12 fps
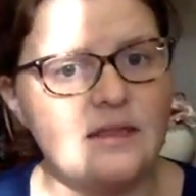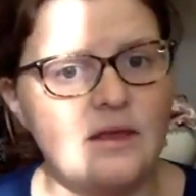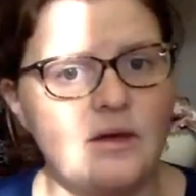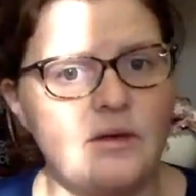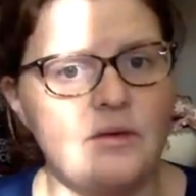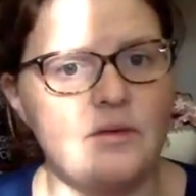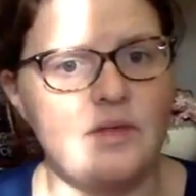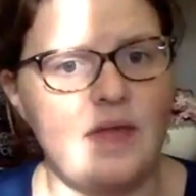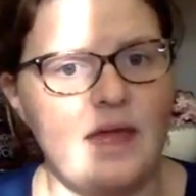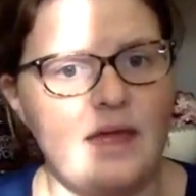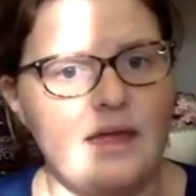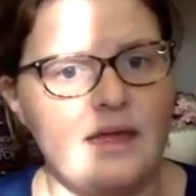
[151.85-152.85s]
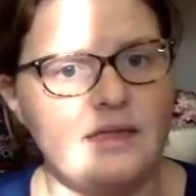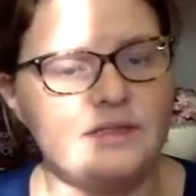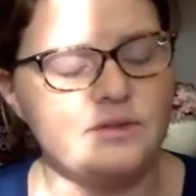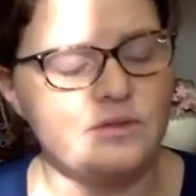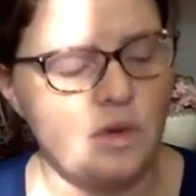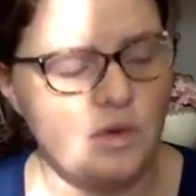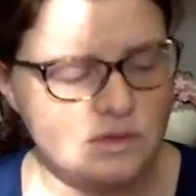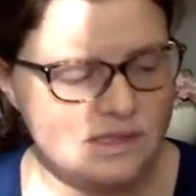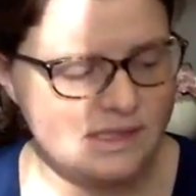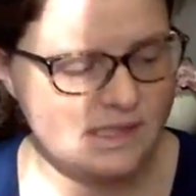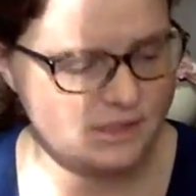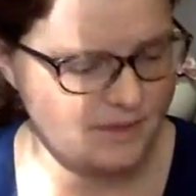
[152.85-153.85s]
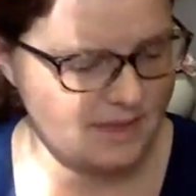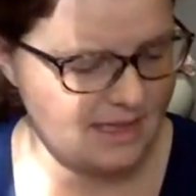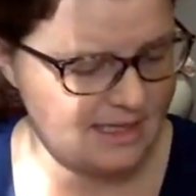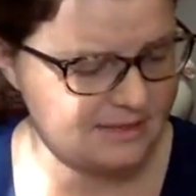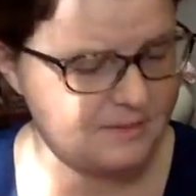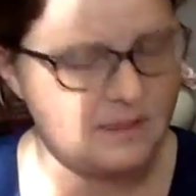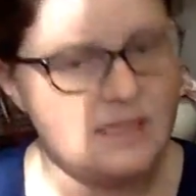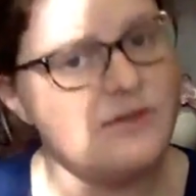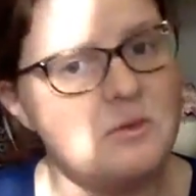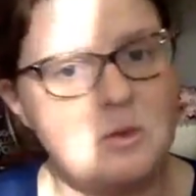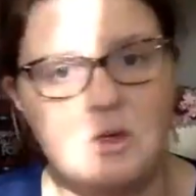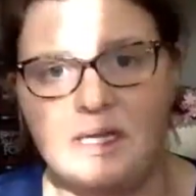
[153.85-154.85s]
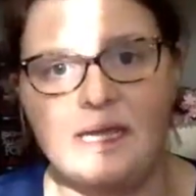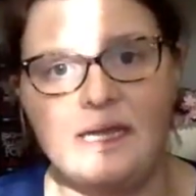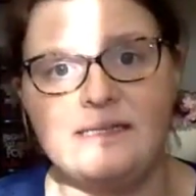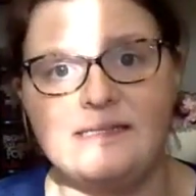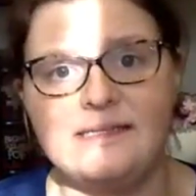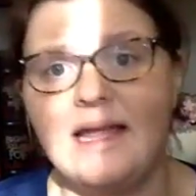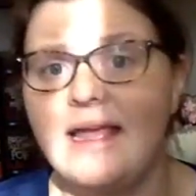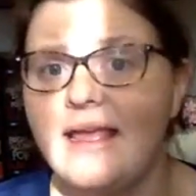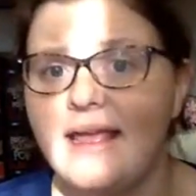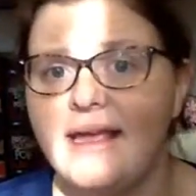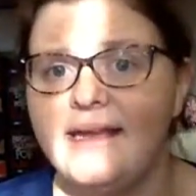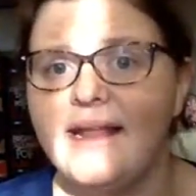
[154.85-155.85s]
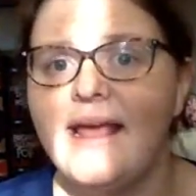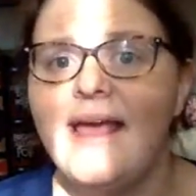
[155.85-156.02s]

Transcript: though, that it's told in such a way that it's believable a kid is saying it,